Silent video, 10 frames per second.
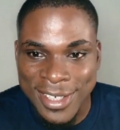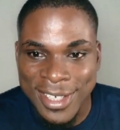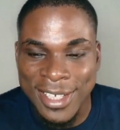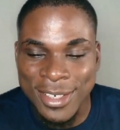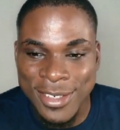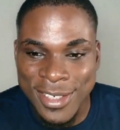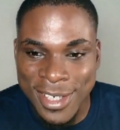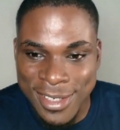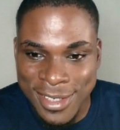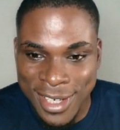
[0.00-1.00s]
in
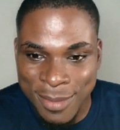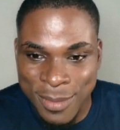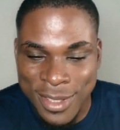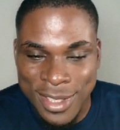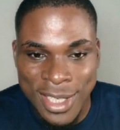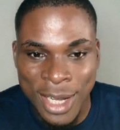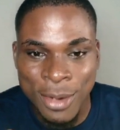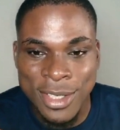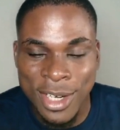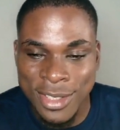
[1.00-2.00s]
uncertain times. That
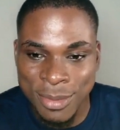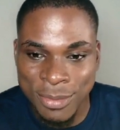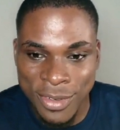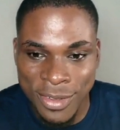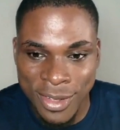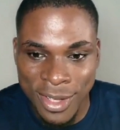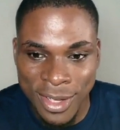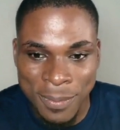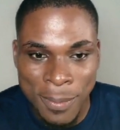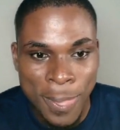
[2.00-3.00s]
was our theme for the year,
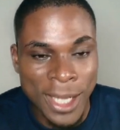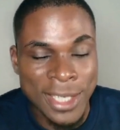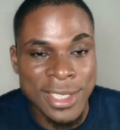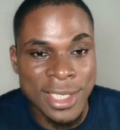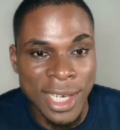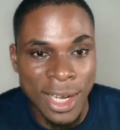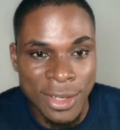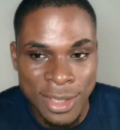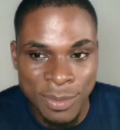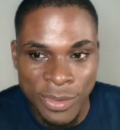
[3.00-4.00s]
and still our
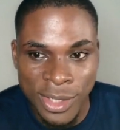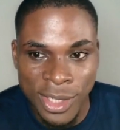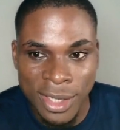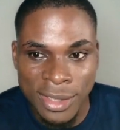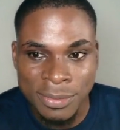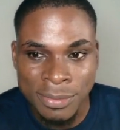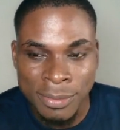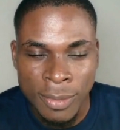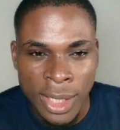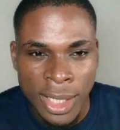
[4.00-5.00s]
theme for the year.
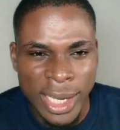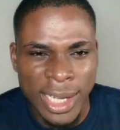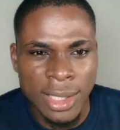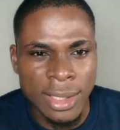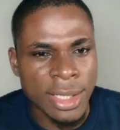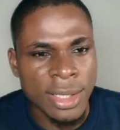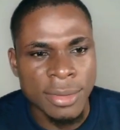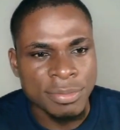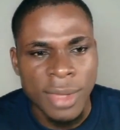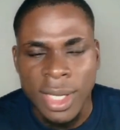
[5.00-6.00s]
And
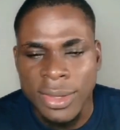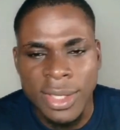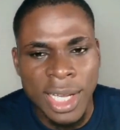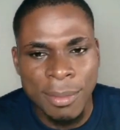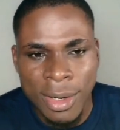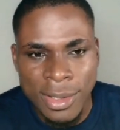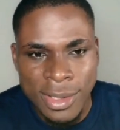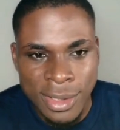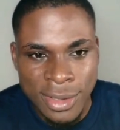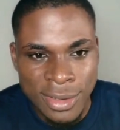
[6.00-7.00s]
think about
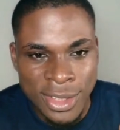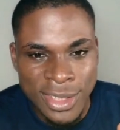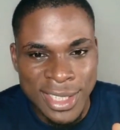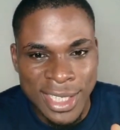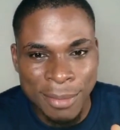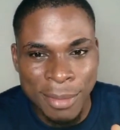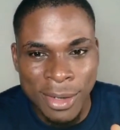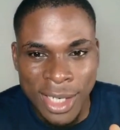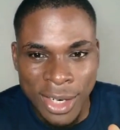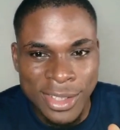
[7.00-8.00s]
it. Just think
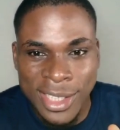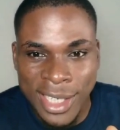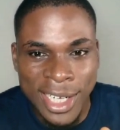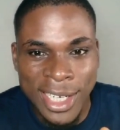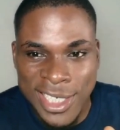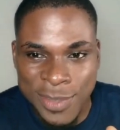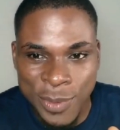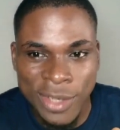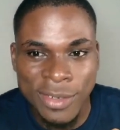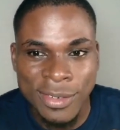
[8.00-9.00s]
about how the year has
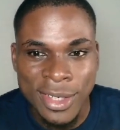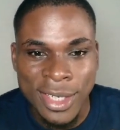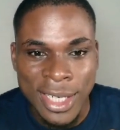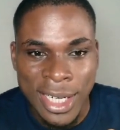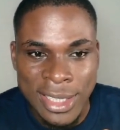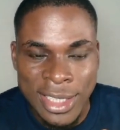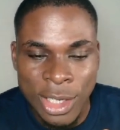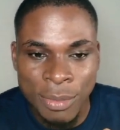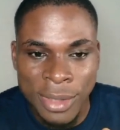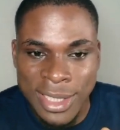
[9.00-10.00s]
been, and tell
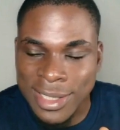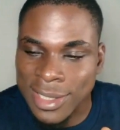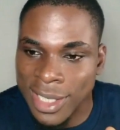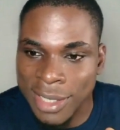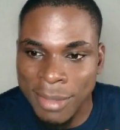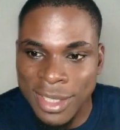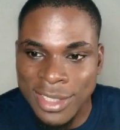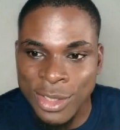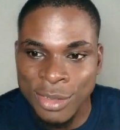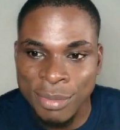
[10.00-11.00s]
me this theme has
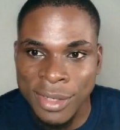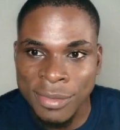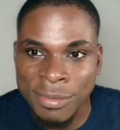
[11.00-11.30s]
not been.